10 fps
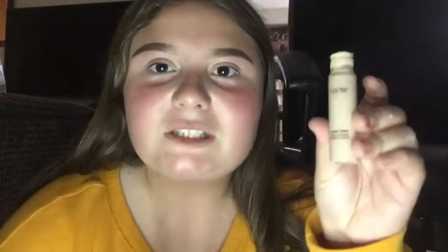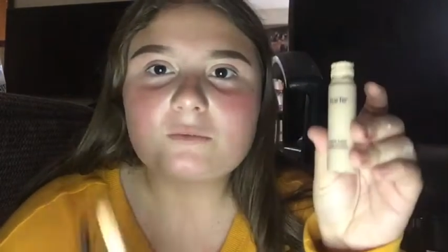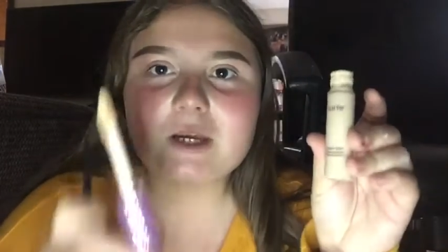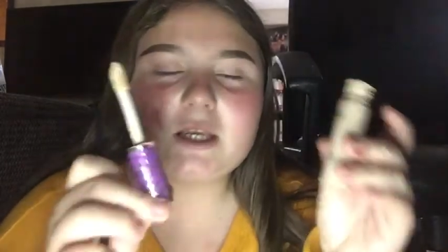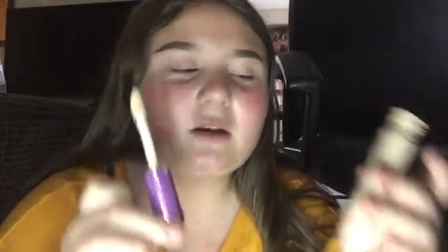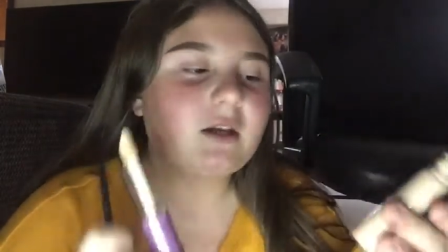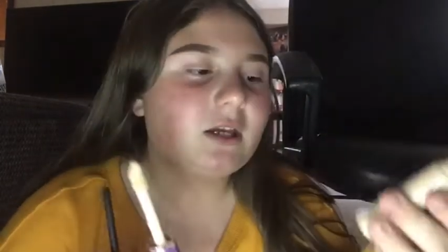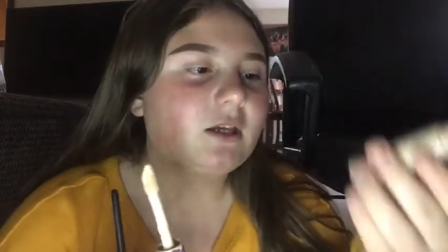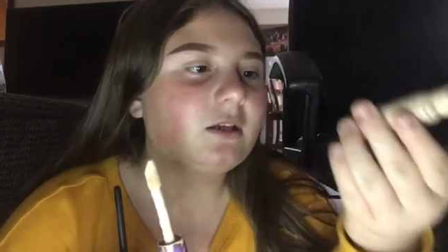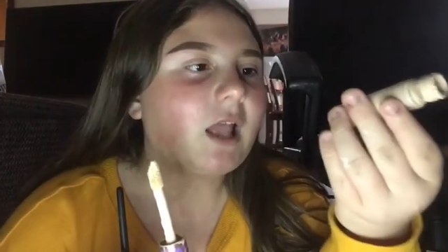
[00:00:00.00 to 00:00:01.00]
right here
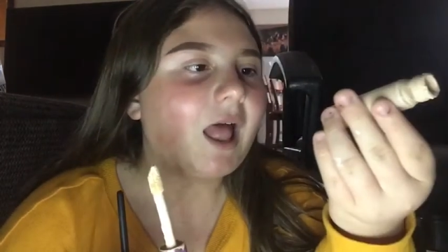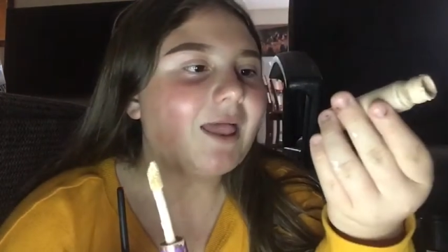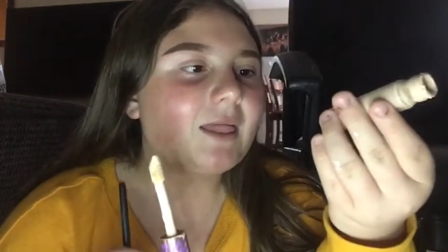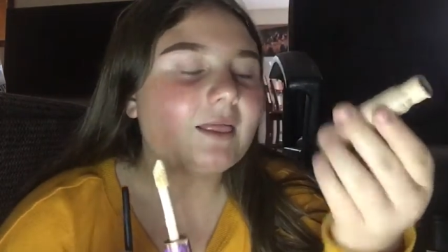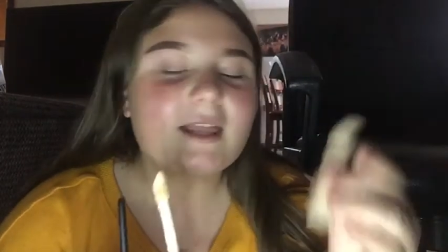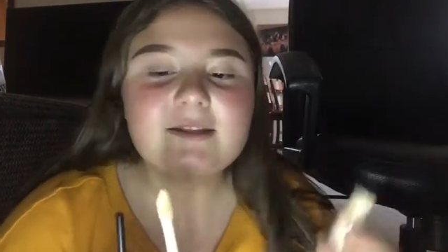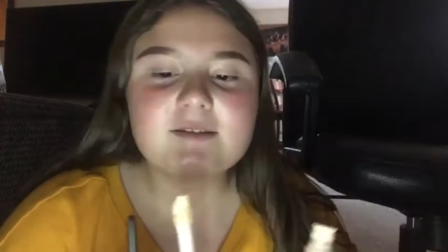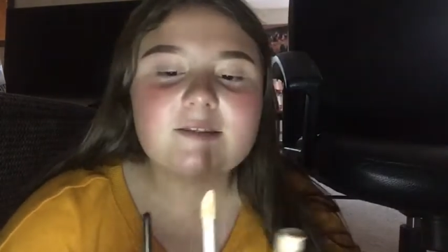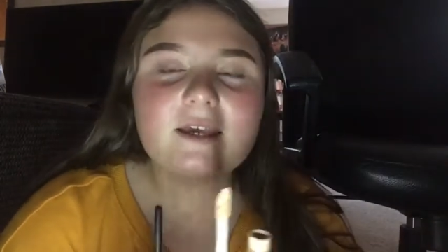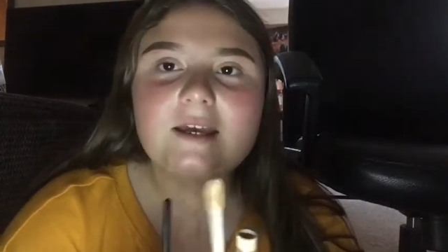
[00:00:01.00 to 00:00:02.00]
and light
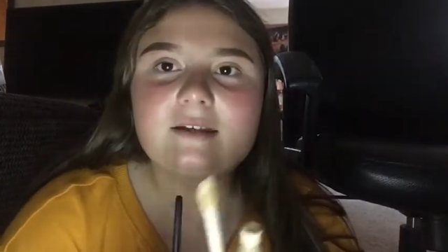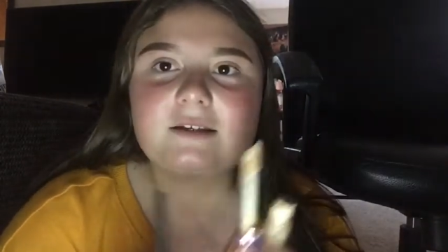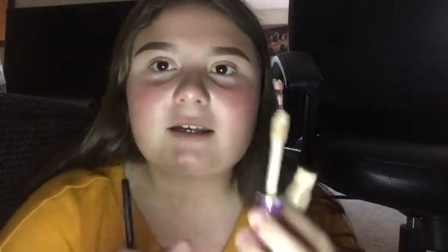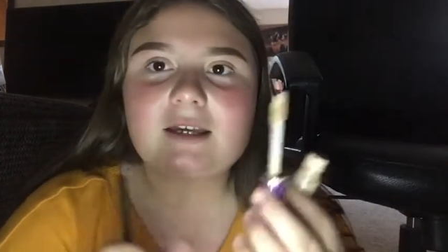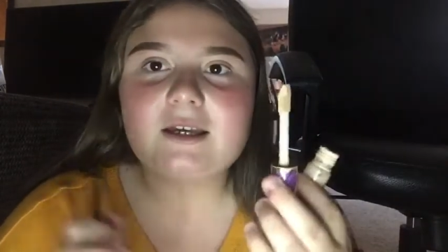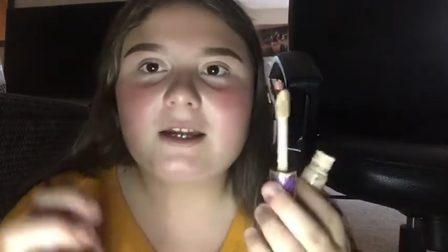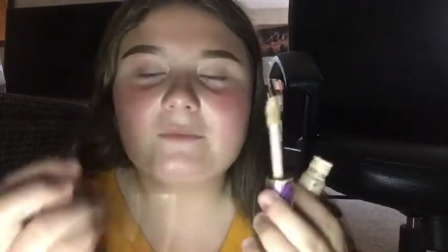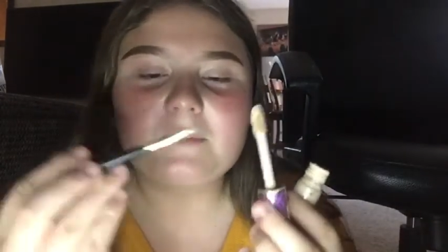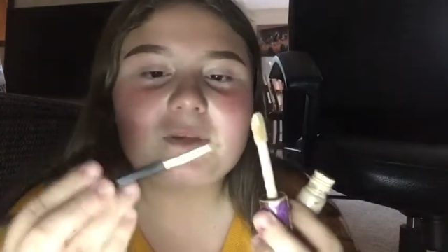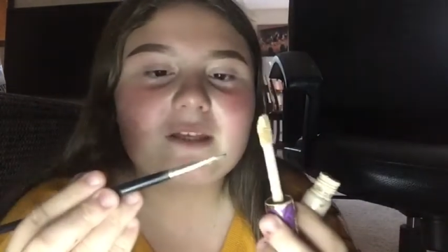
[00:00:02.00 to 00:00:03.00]
sand, and I'm
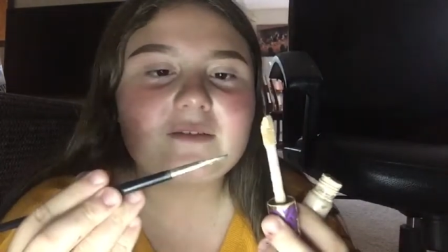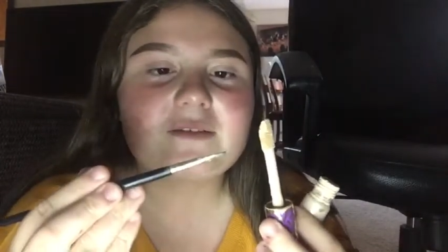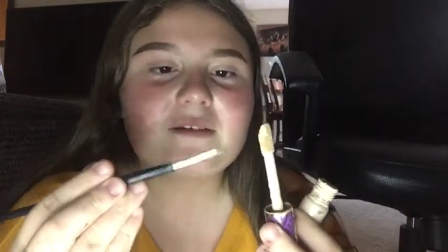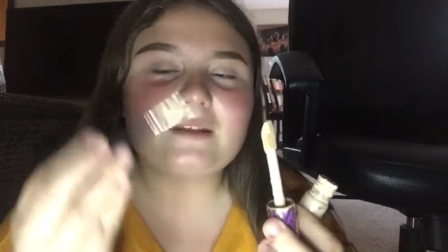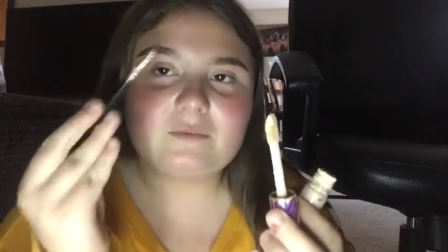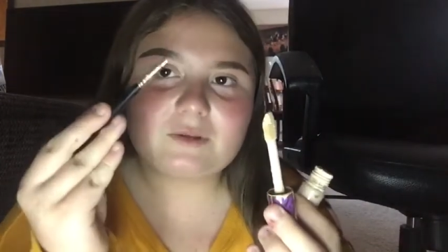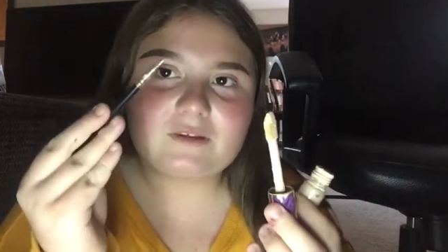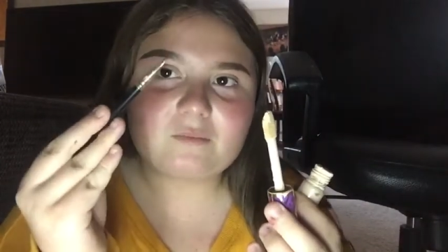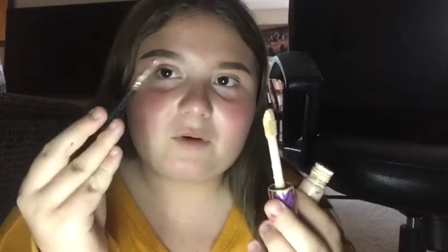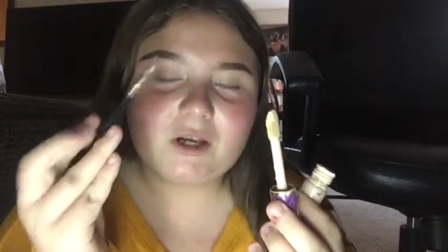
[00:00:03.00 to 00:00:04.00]
going to be concealing with
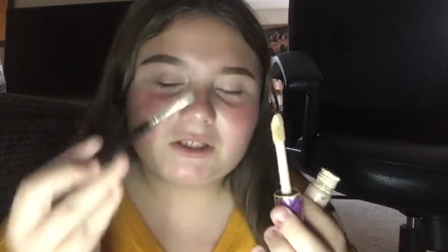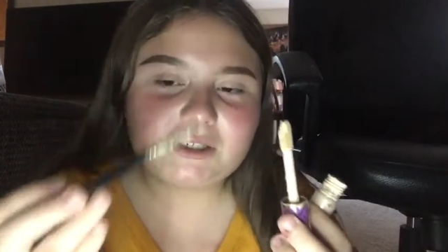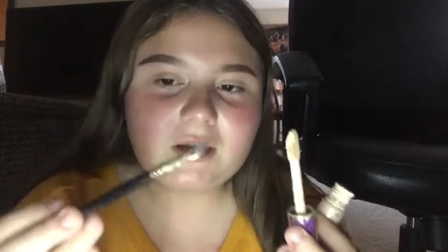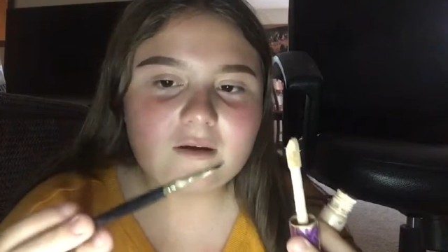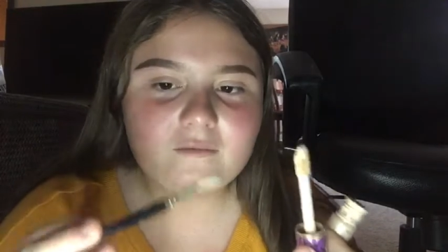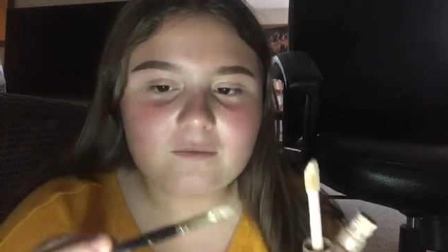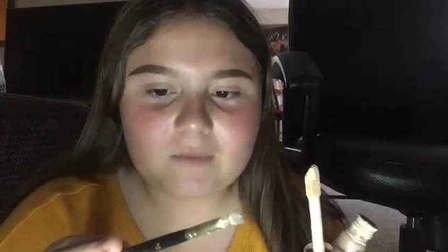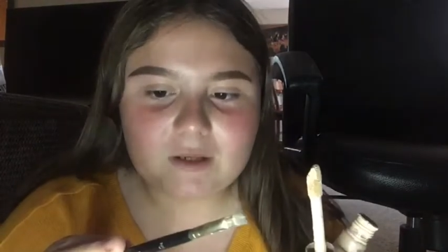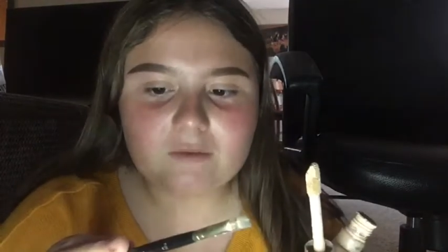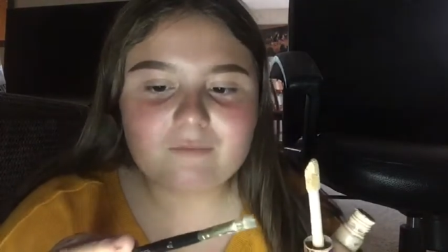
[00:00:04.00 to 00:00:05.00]
this brush
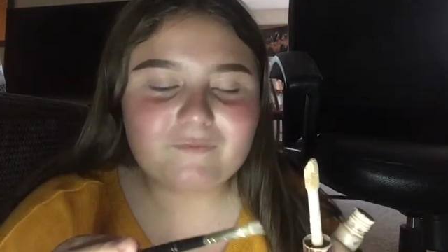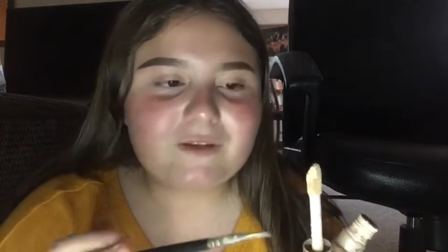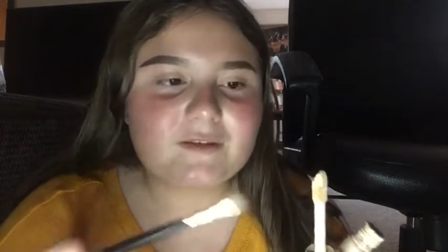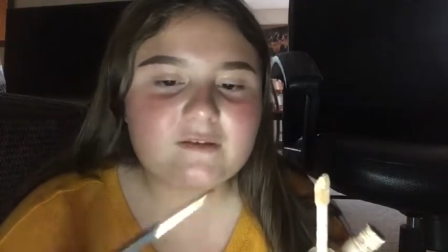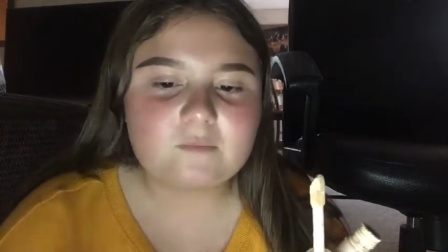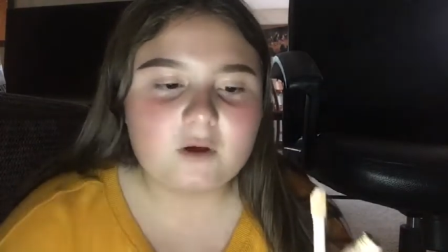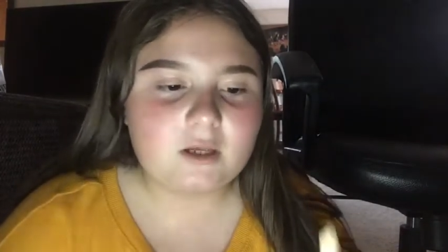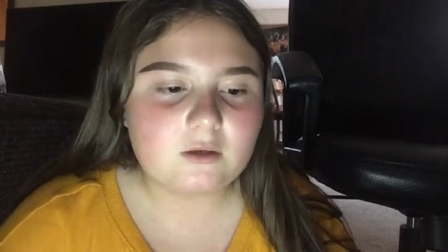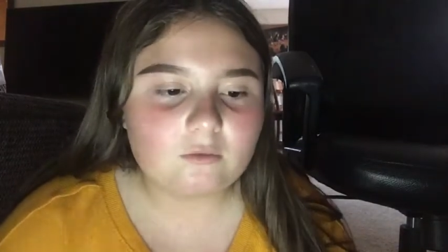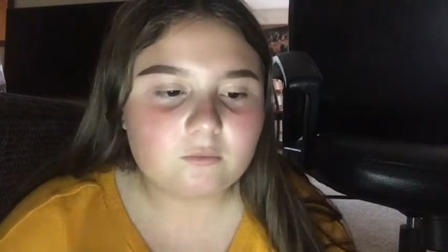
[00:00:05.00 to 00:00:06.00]
from Elle. It's a small
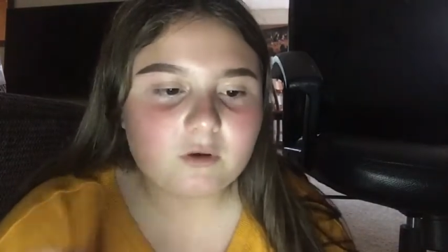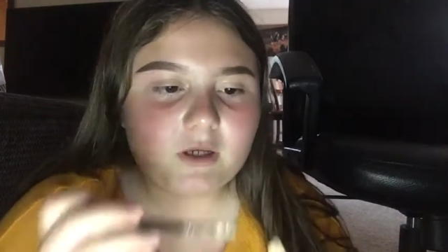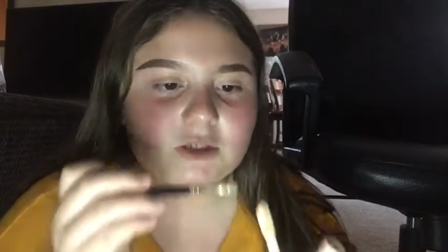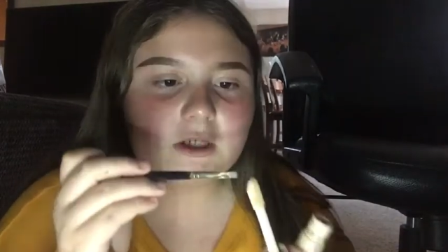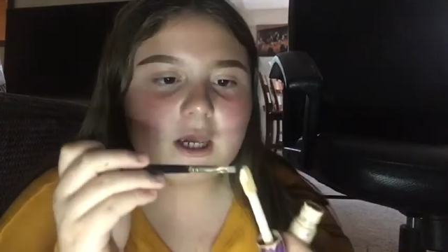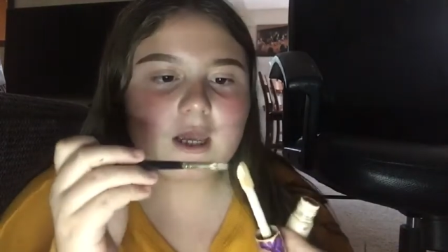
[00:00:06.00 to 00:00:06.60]
angled brush,